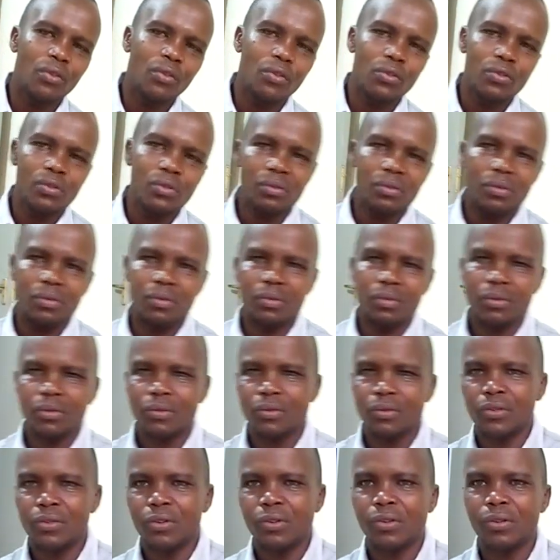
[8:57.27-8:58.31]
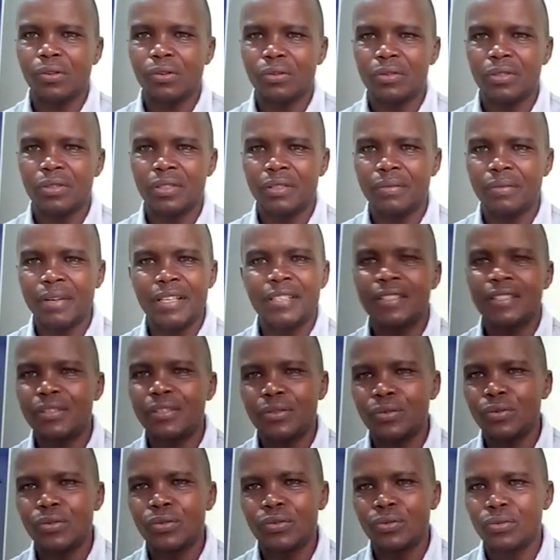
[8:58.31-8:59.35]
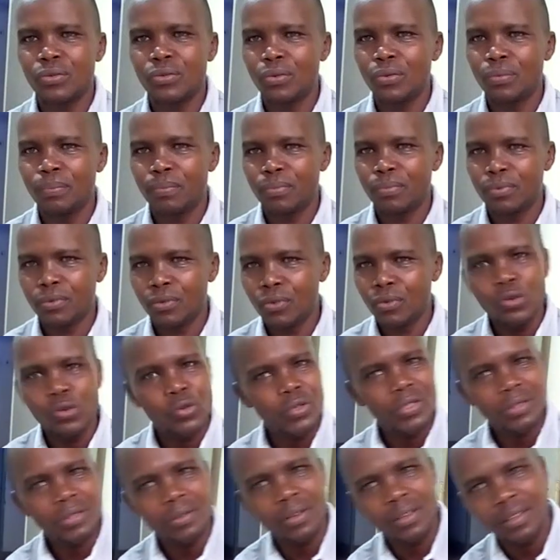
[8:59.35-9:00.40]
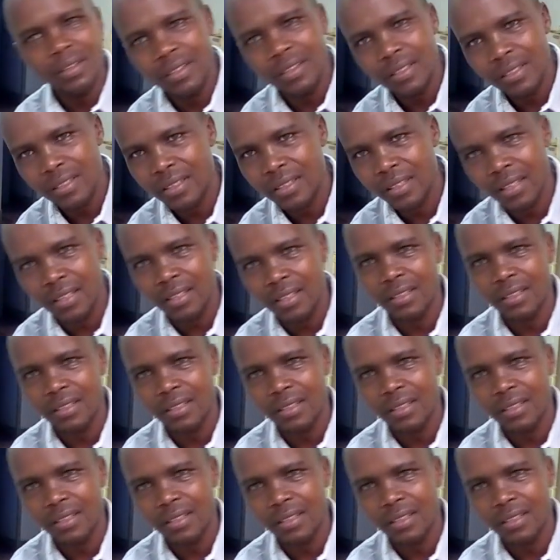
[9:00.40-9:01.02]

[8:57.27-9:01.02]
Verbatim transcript: And this is technology that we are appreciating because of that, those devices.